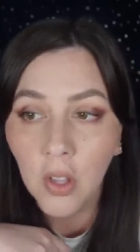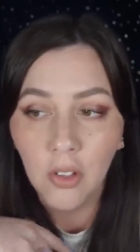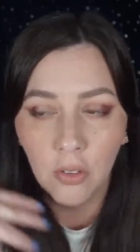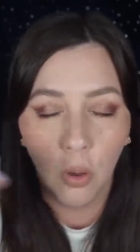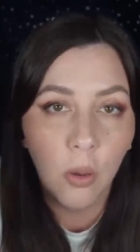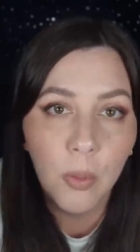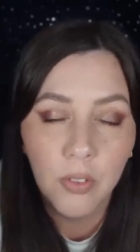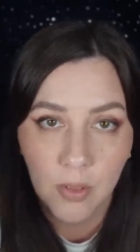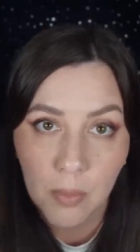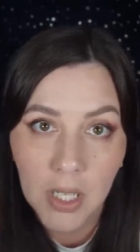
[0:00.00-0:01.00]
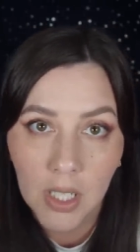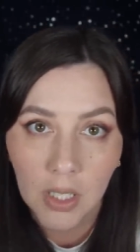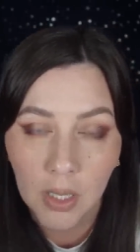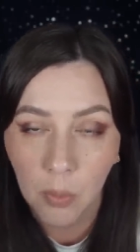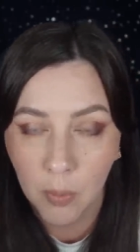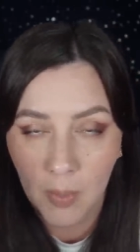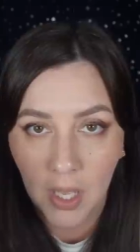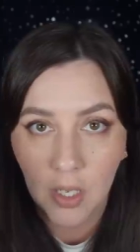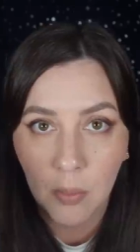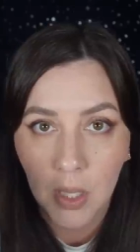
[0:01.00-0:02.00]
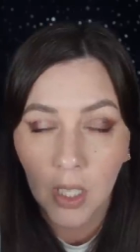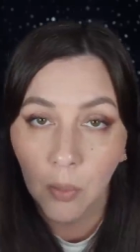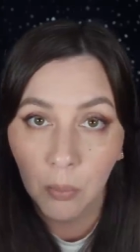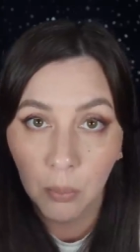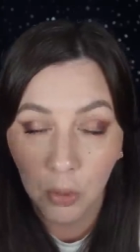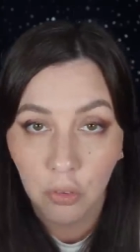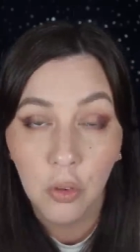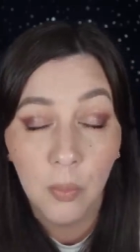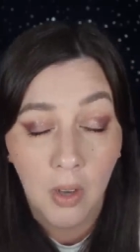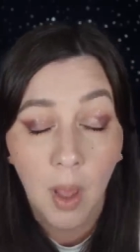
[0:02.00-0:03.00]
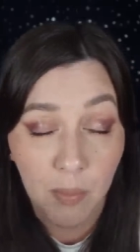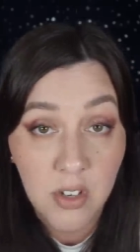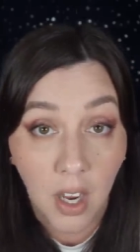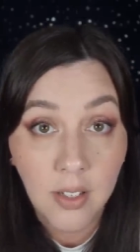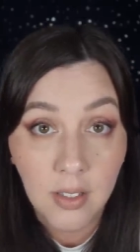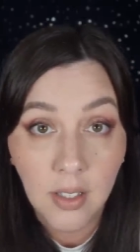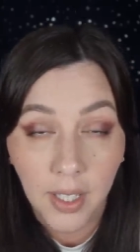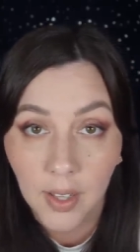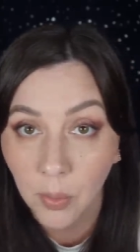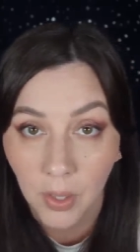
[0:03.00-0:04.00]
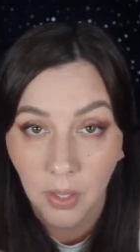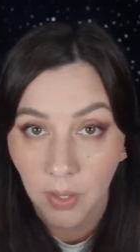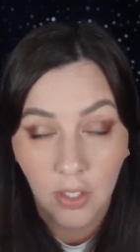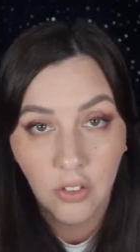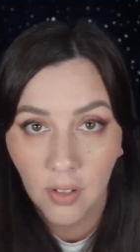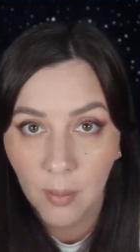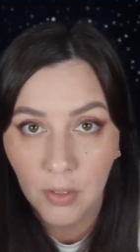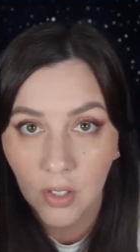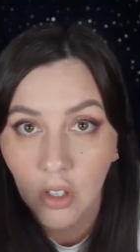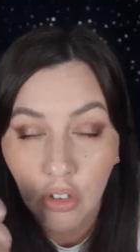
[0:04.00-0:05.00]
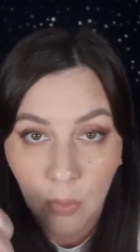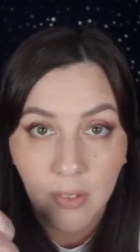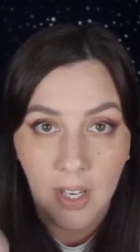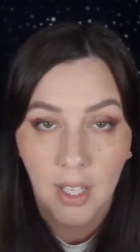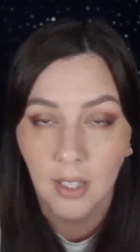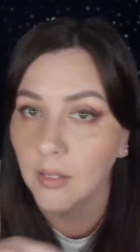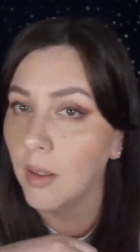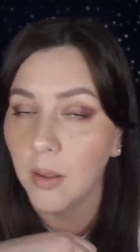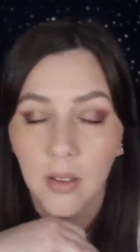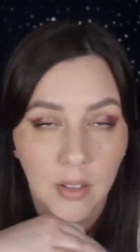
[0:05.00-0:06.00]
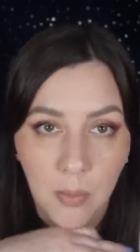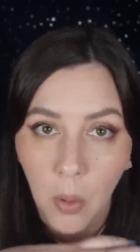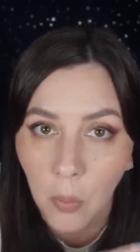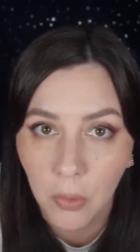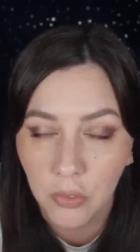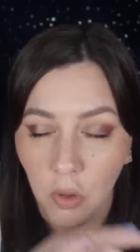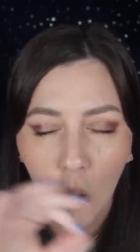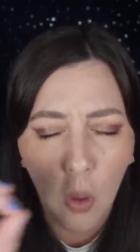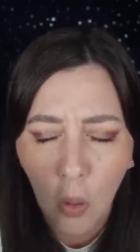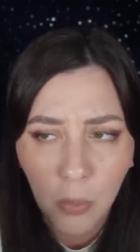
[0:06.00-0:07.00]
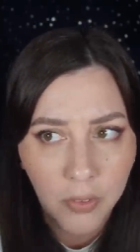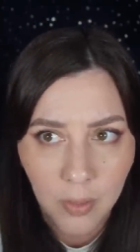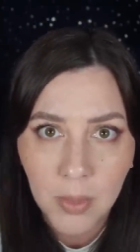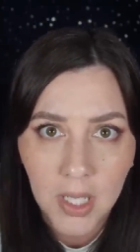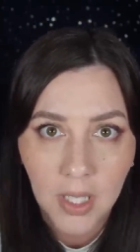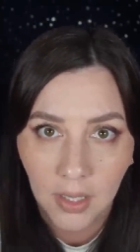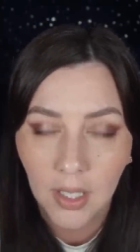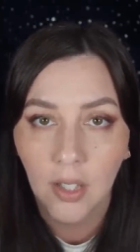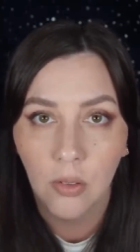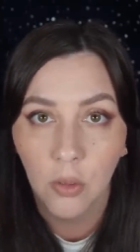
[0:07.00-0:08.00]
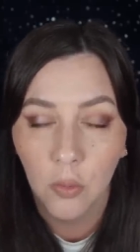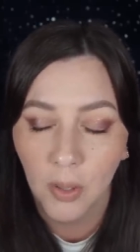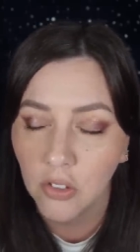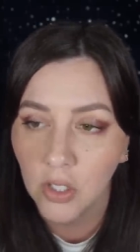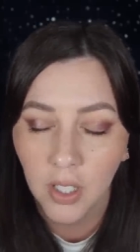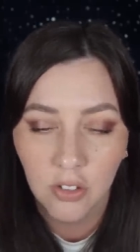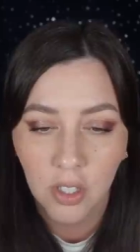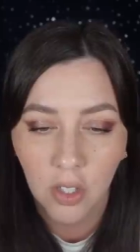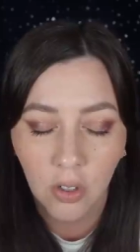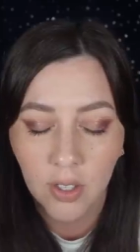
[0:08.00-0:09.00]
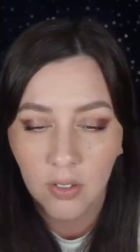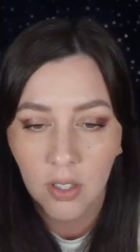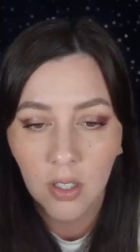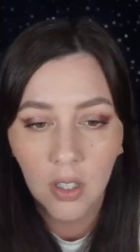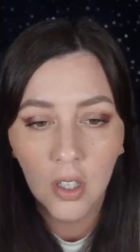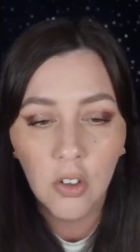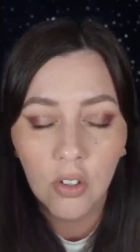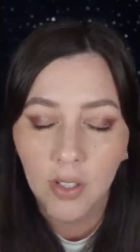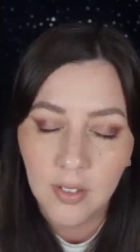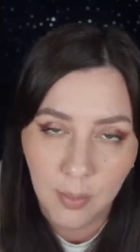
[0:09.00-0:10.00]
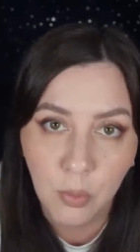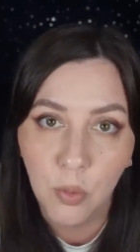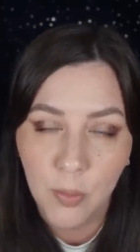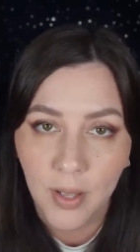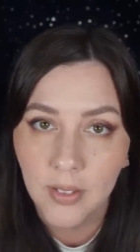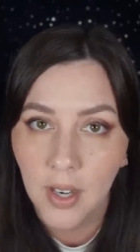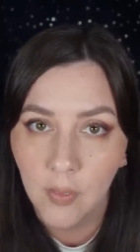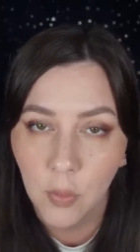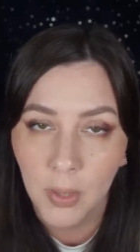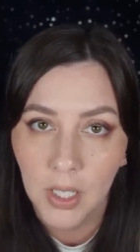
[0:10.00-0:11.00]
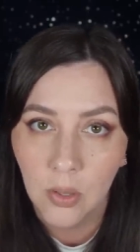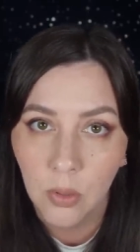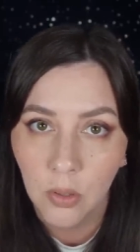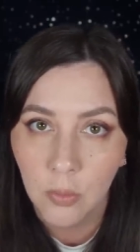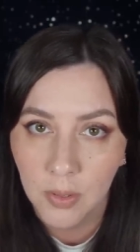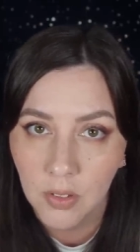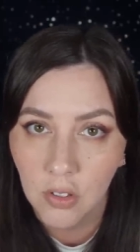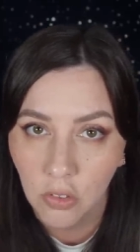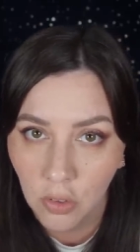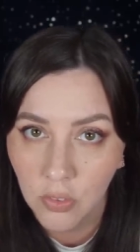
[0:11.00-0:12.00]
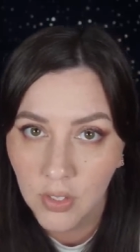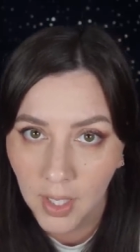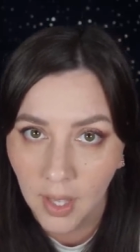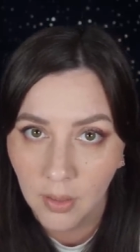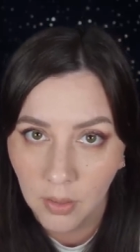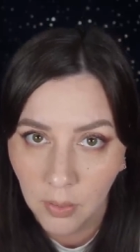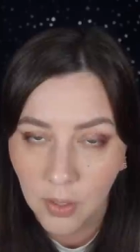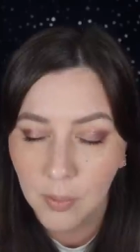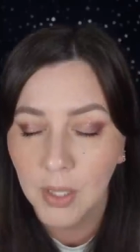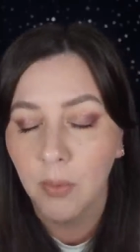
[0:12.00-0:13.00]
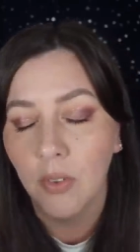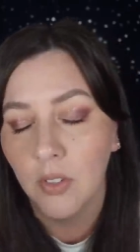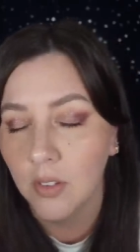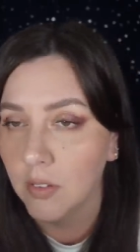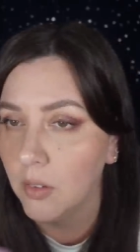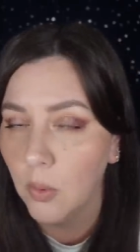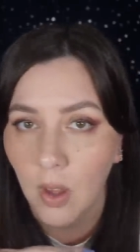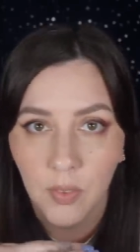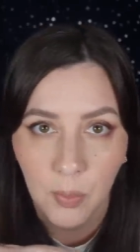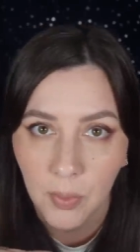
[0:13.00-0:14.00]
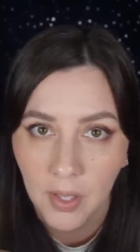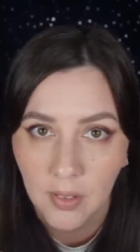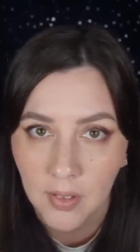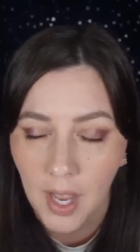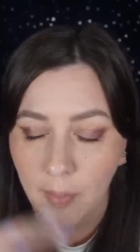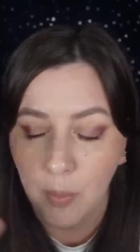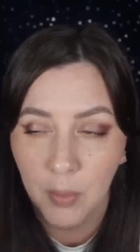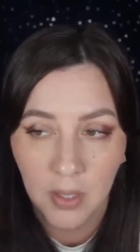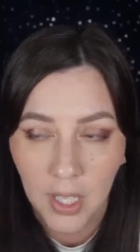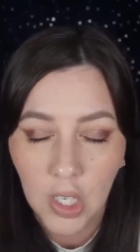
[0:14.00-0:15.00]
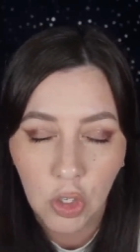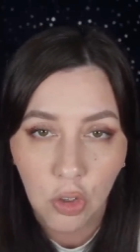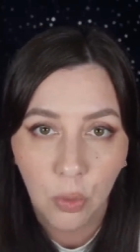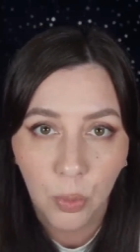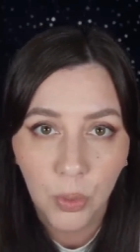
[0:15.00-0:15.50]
So almost immediately, with Mandy being presumed abducted, like they were like, okay, she's not missing, she was taken. That's almost immediately, that's the response she got. She got the type of response that everybody who goes missing deserves to get. You know what I mean? We see so often when that doesn't happen, but they knew.